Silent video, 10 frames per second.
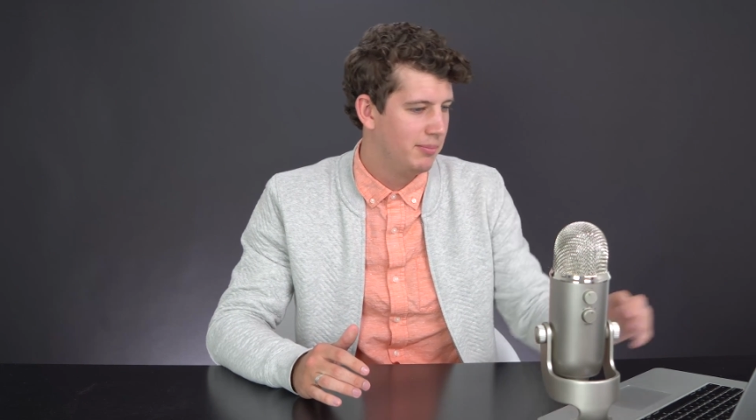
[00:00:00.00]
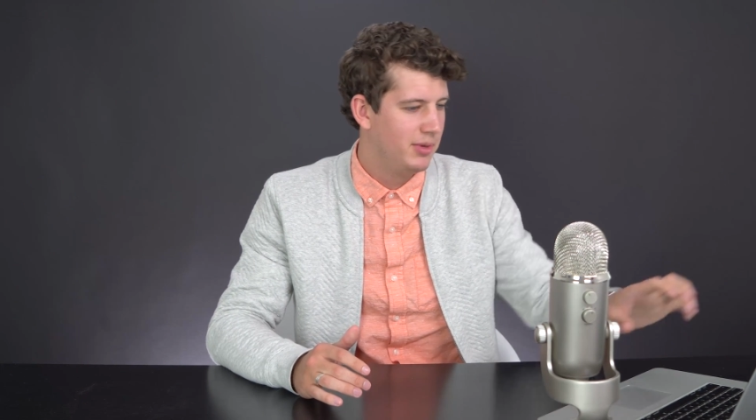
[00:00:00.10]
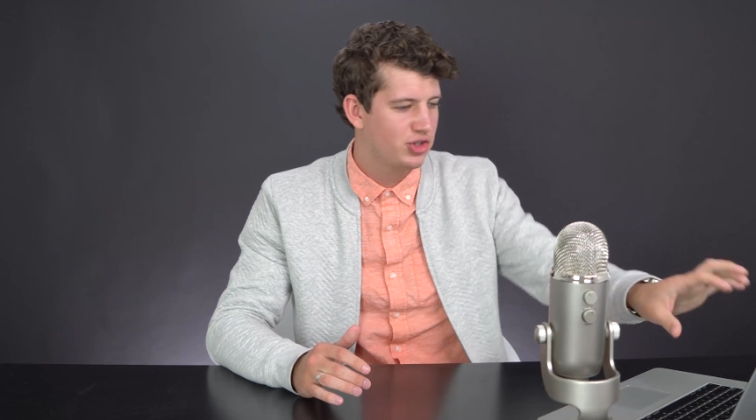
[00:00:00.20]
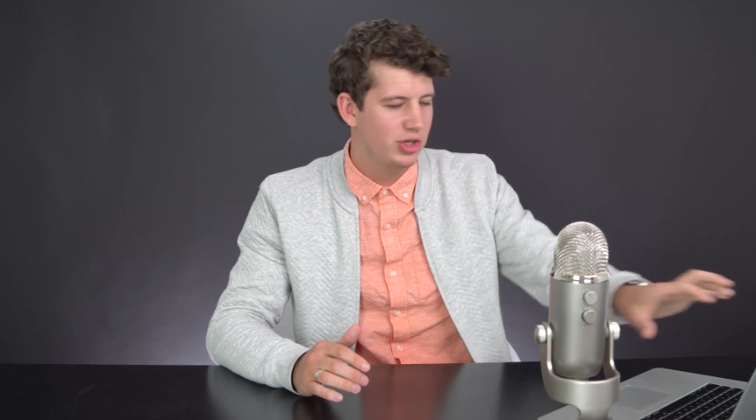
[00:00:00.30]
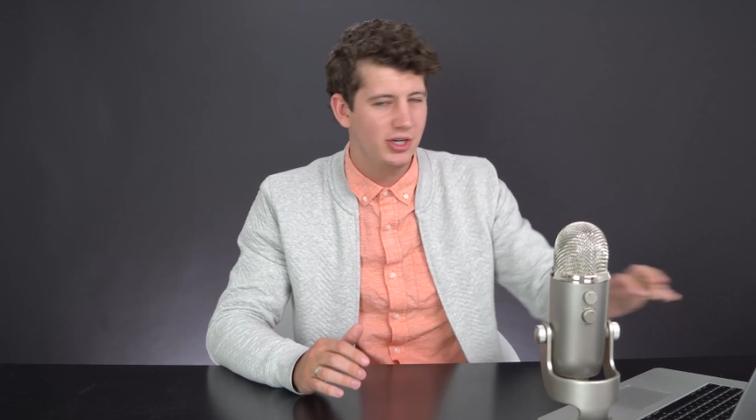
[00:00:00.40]

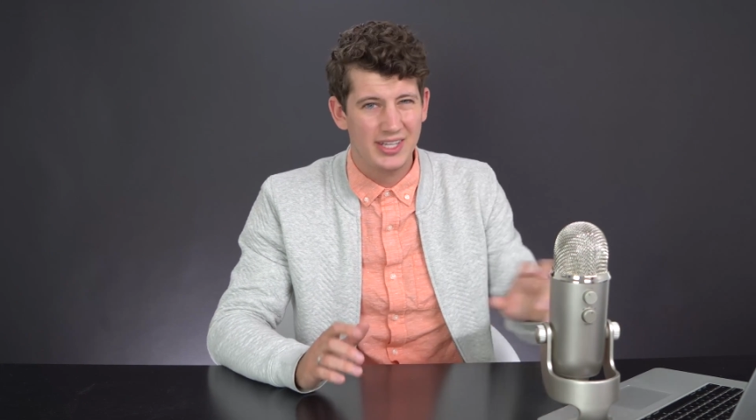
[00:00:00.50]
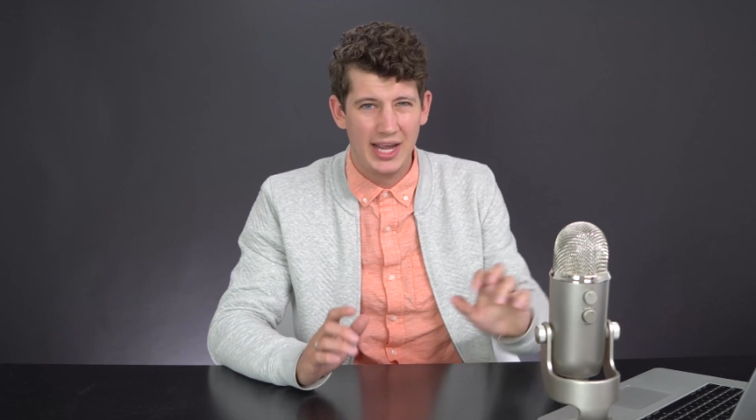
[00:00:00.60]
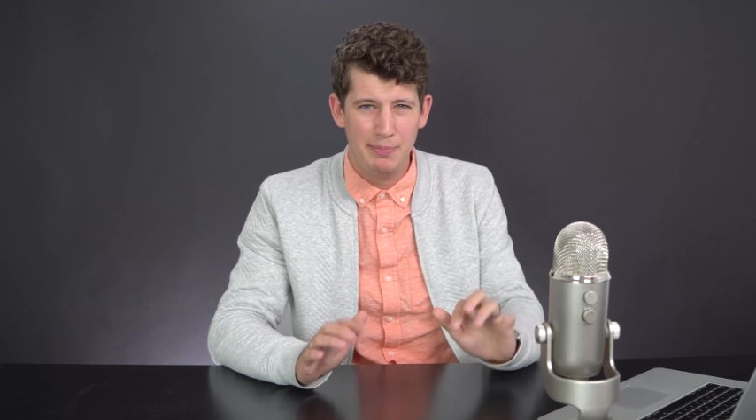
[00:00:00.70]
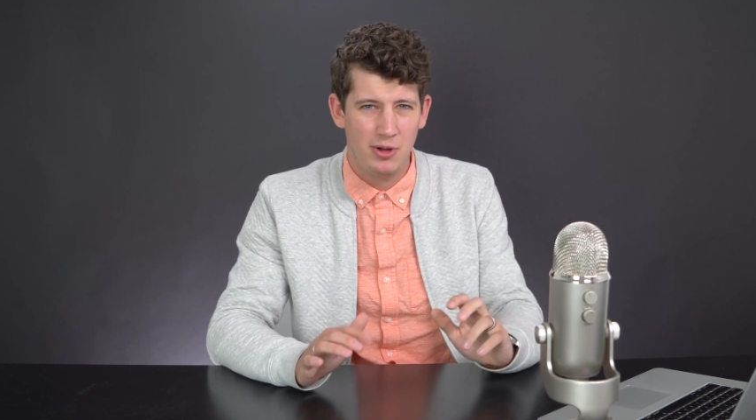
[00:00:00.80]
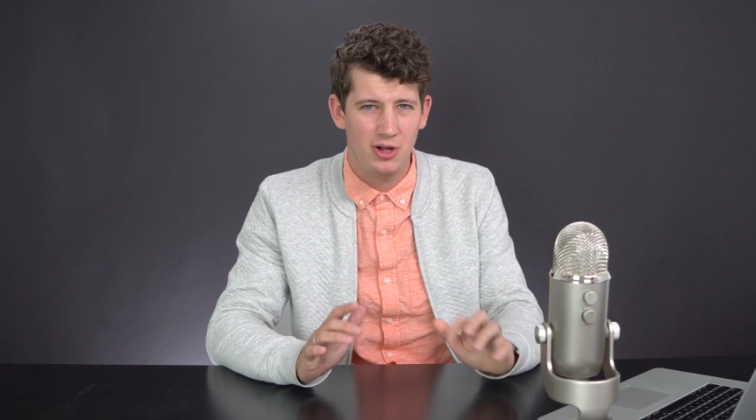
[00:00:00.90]
Make sure to
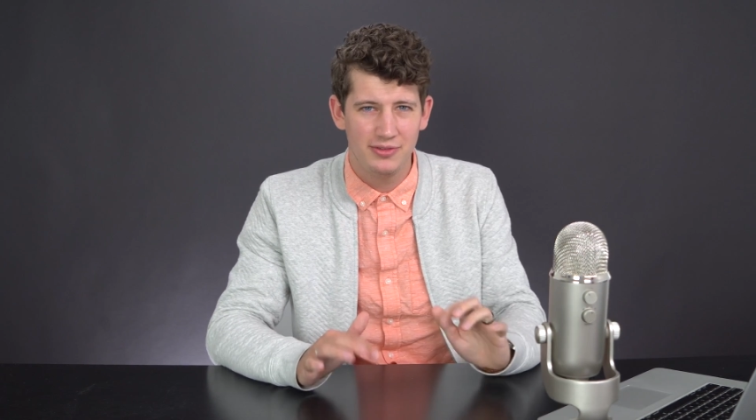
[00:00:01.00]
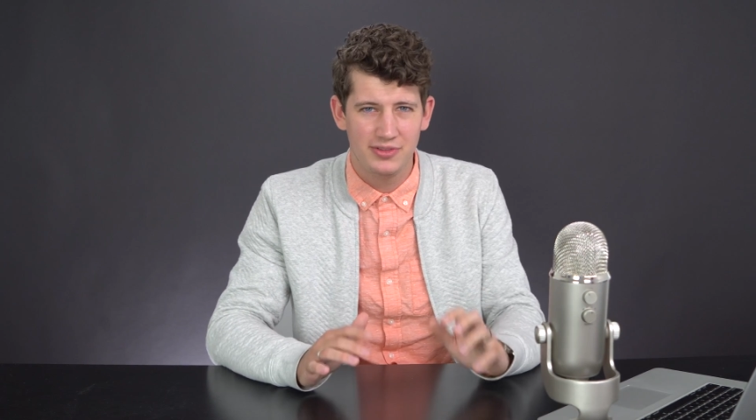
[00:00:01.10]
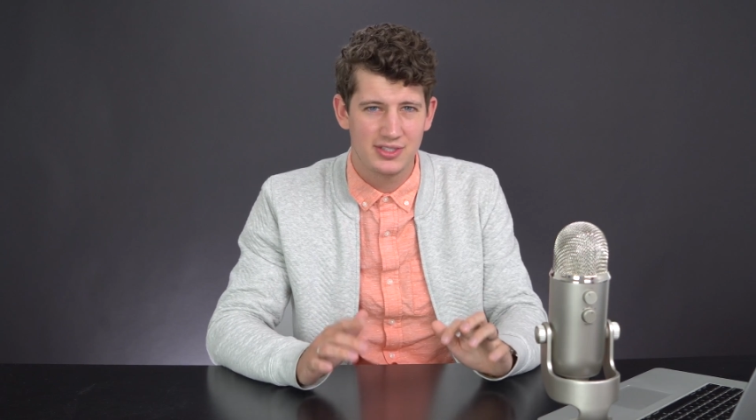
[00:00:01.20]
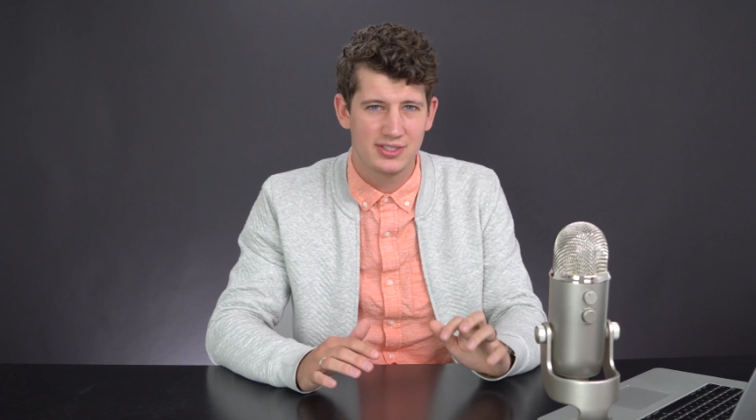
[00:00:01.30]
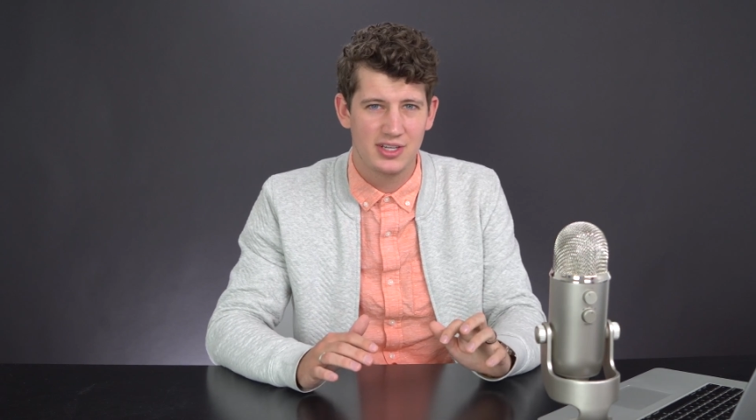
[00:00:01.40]
type all of
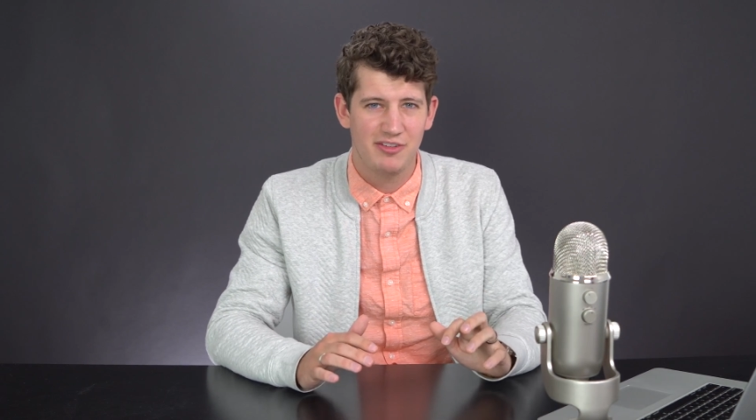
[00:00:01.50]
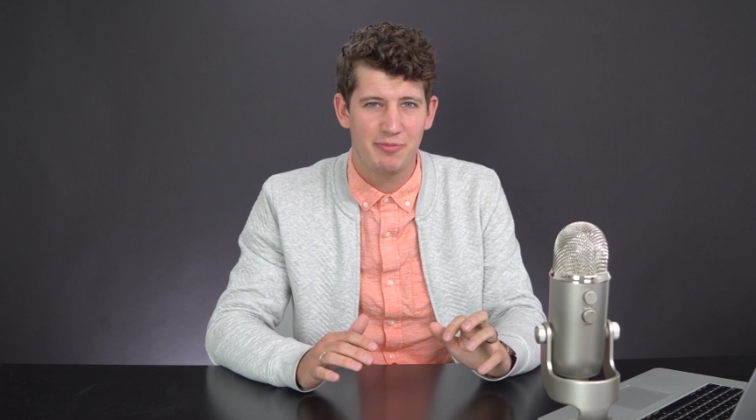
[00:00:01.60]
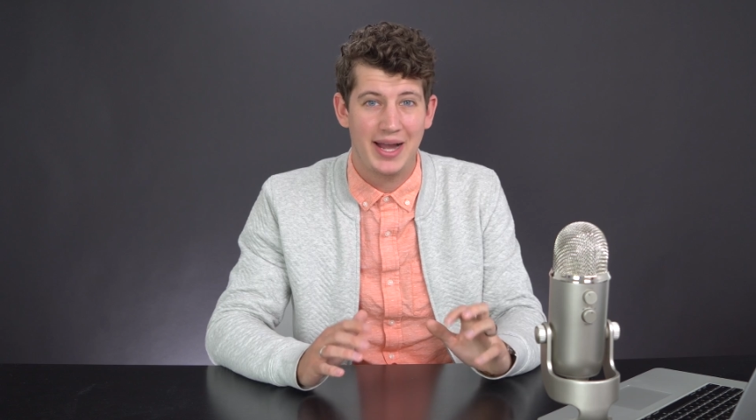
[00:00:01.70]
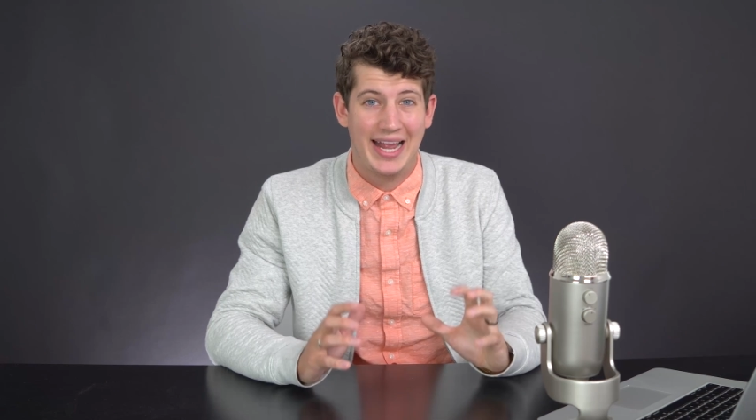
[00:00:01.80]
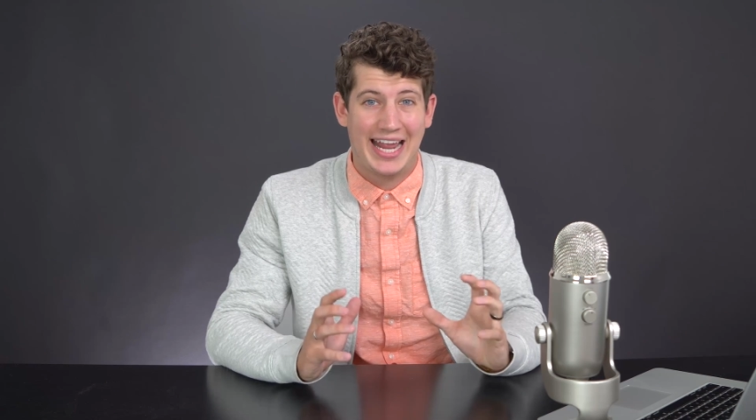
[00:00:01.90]
this
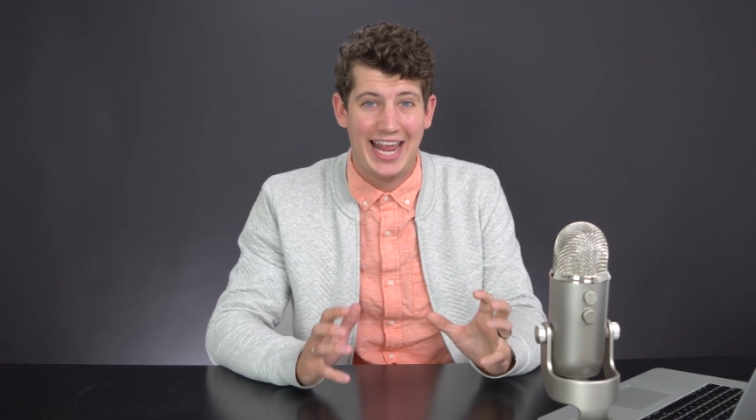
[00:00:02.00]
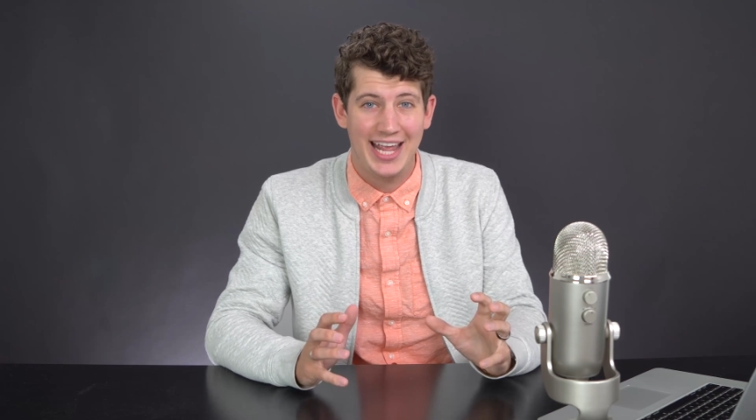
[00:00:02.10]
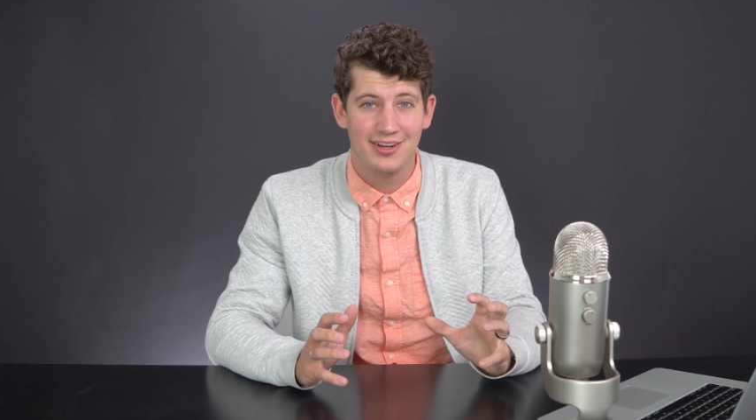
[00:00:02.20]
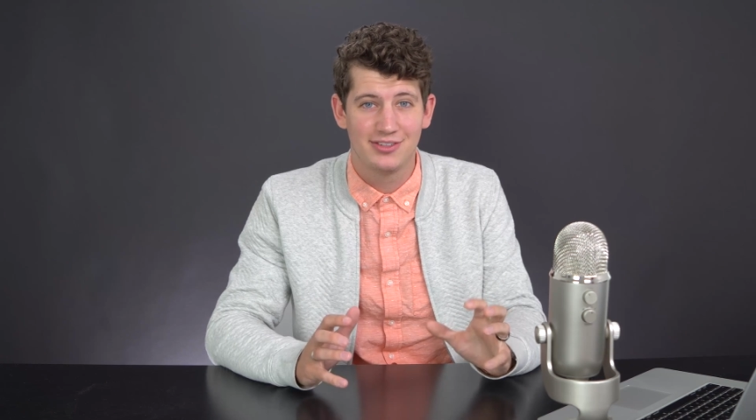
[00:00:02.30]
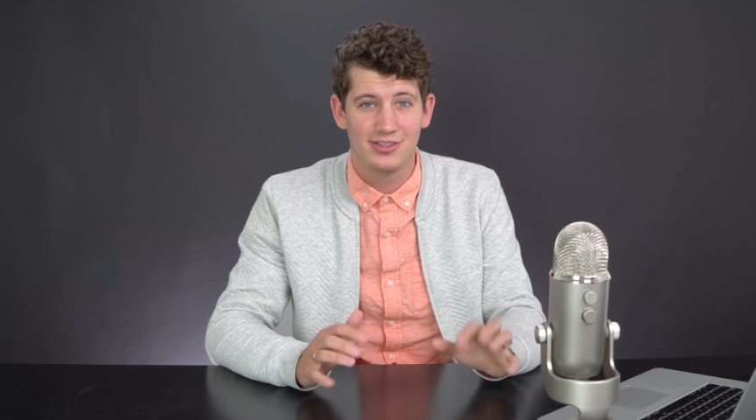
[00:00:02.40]
stuff by hand